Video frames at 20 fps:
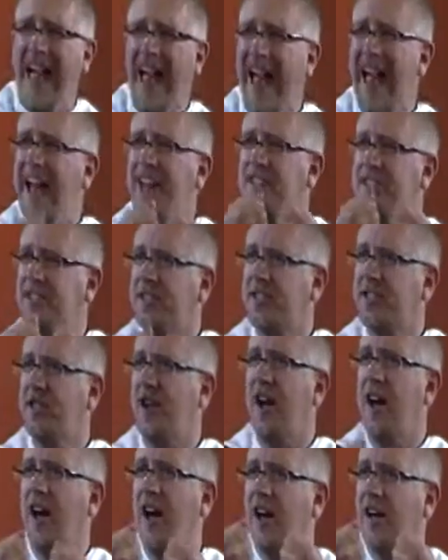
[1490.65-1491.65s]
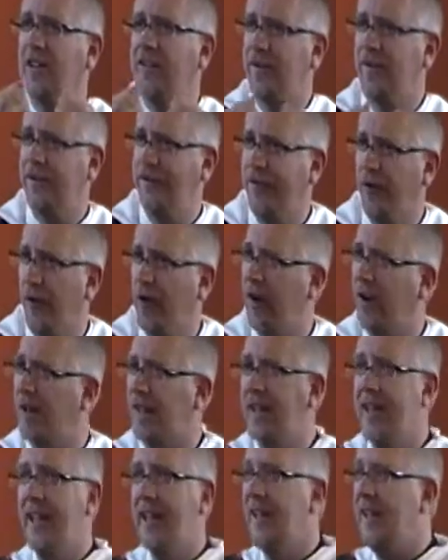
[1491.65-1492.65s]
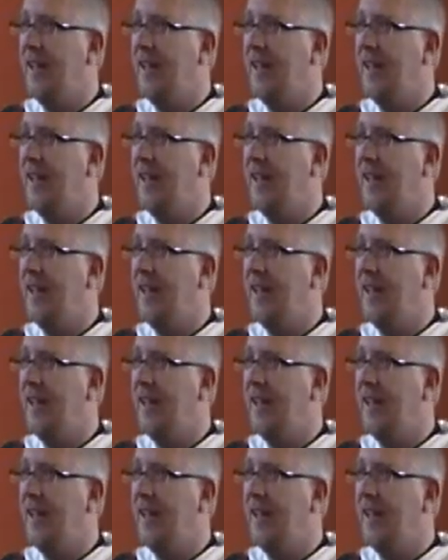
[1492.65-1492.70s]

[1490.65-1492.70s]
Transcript: ask God for it.